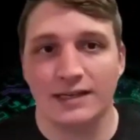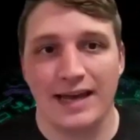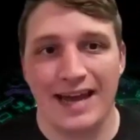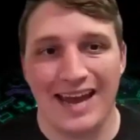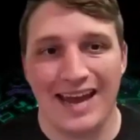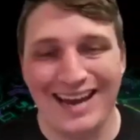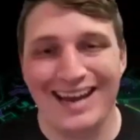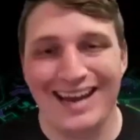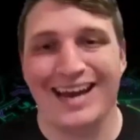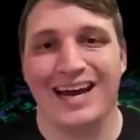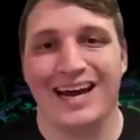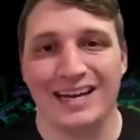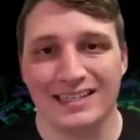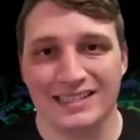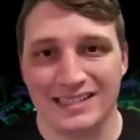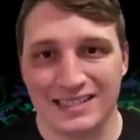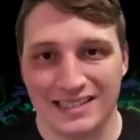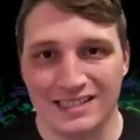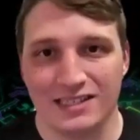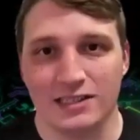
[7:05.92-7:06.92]
AI
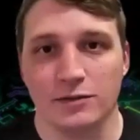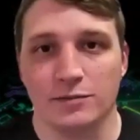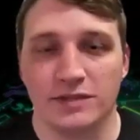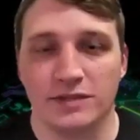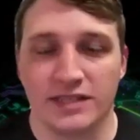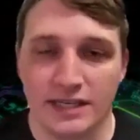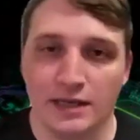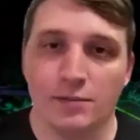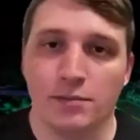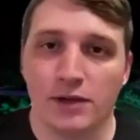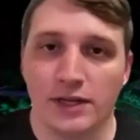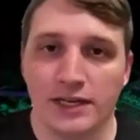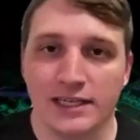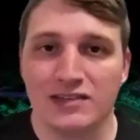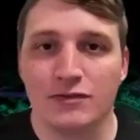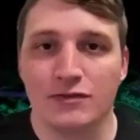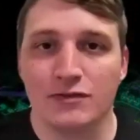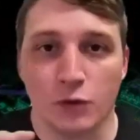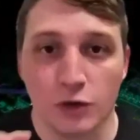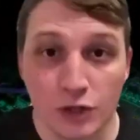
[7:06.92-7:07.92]
systems in
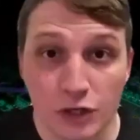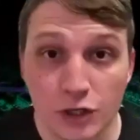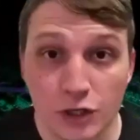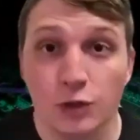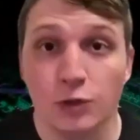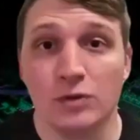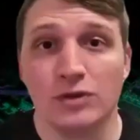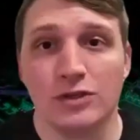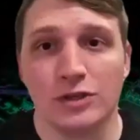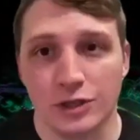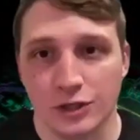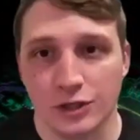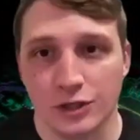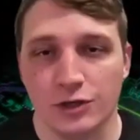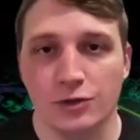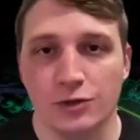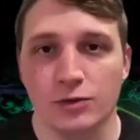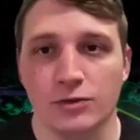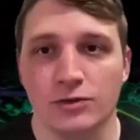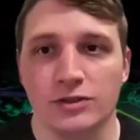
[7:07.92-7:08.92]
place for you to
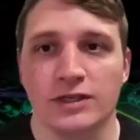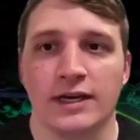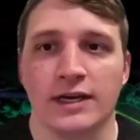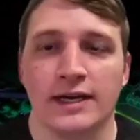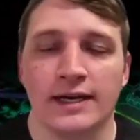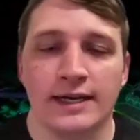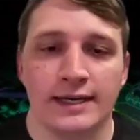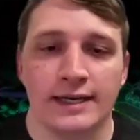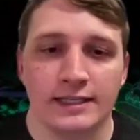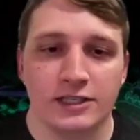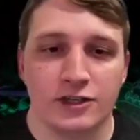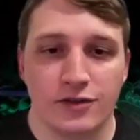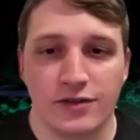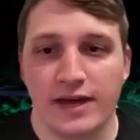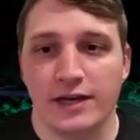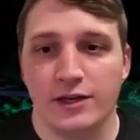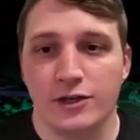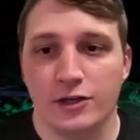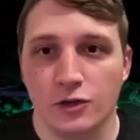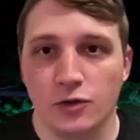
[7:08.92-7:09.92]
use so
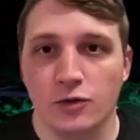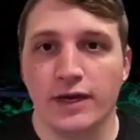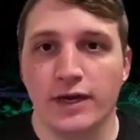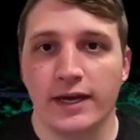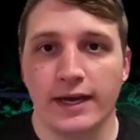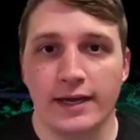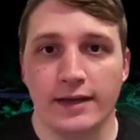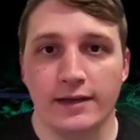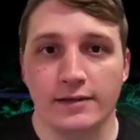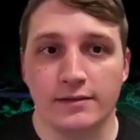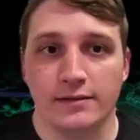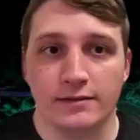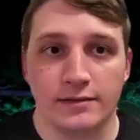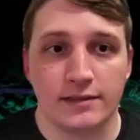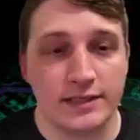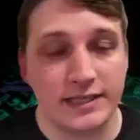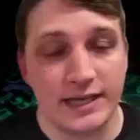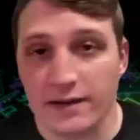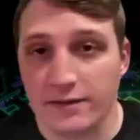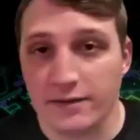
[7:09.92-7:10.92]
that you can
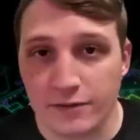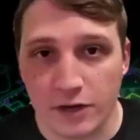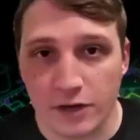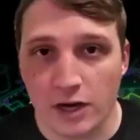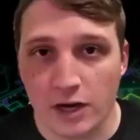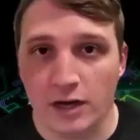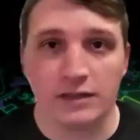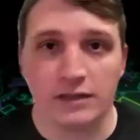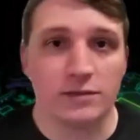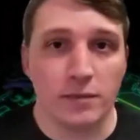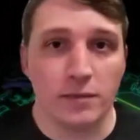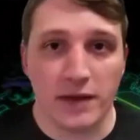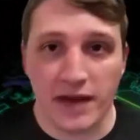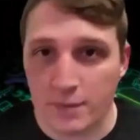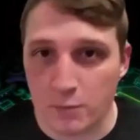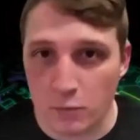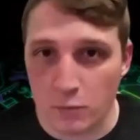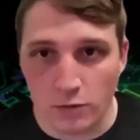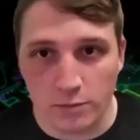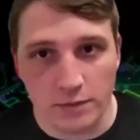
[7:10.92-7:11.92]
save costs,
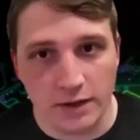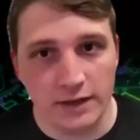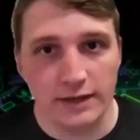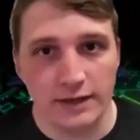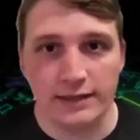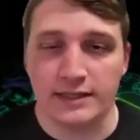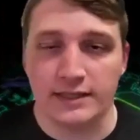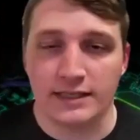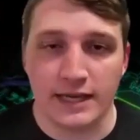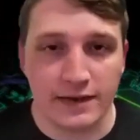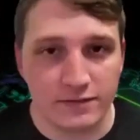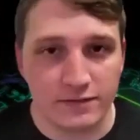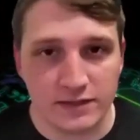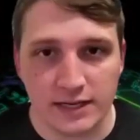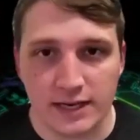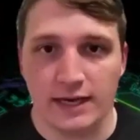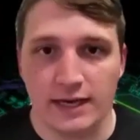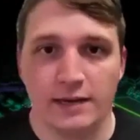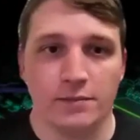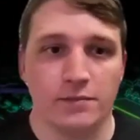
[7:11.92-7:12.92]
make more money, save
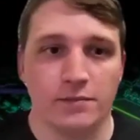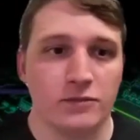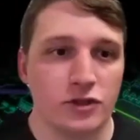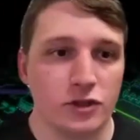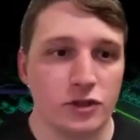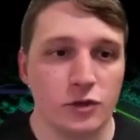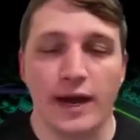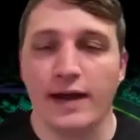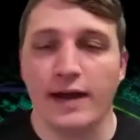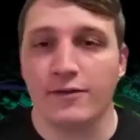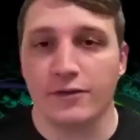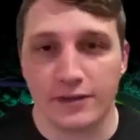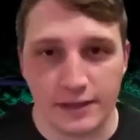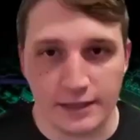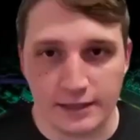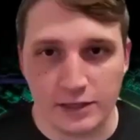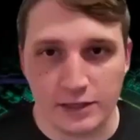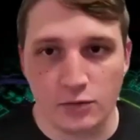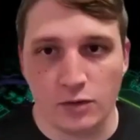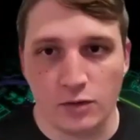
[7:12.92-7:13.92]
time, do
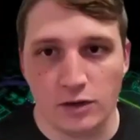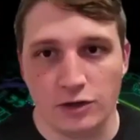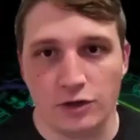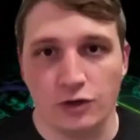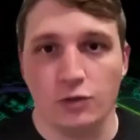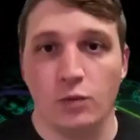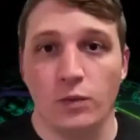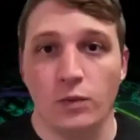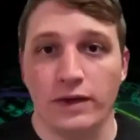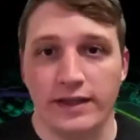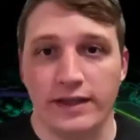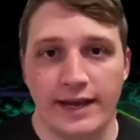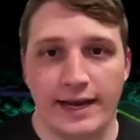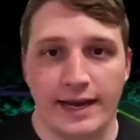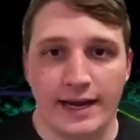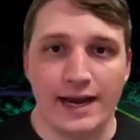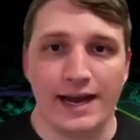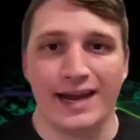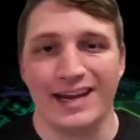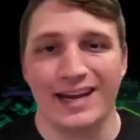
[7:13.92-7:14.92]
everything that you want to do with
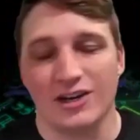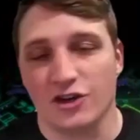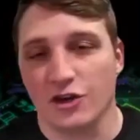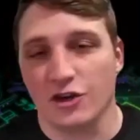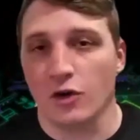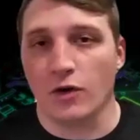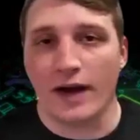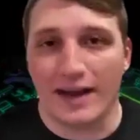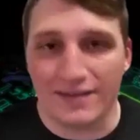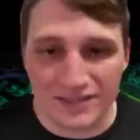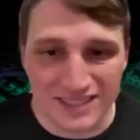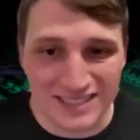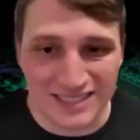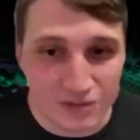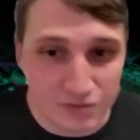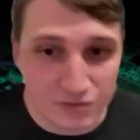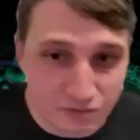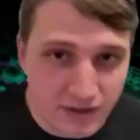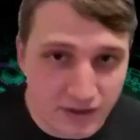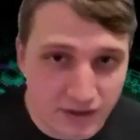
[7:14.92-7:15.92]
AI, and you don't have to
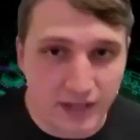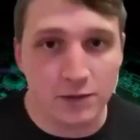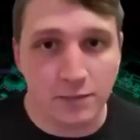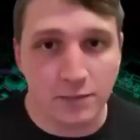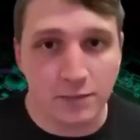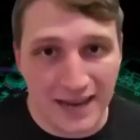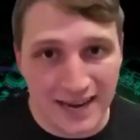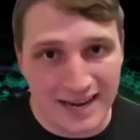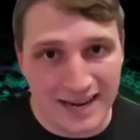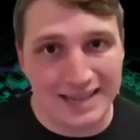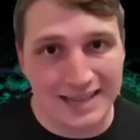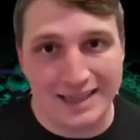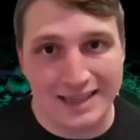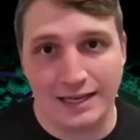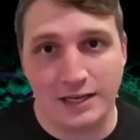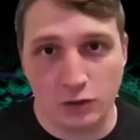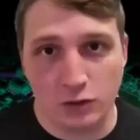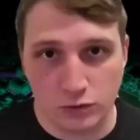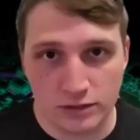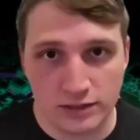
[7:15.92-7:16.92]
develop
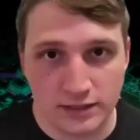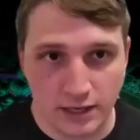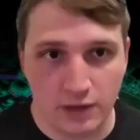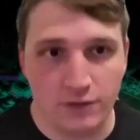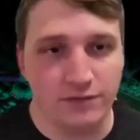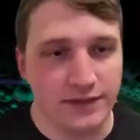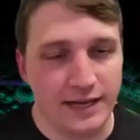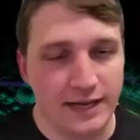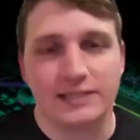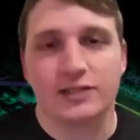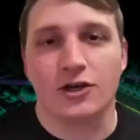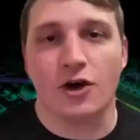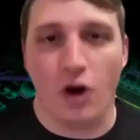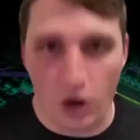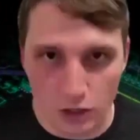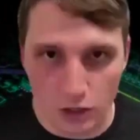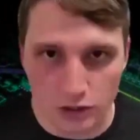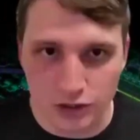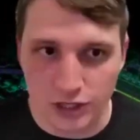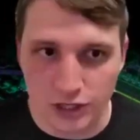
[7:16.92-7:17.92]
anything yourself. That's
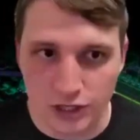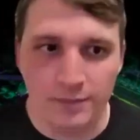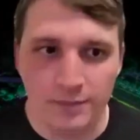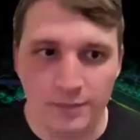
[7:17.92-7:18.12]
our job.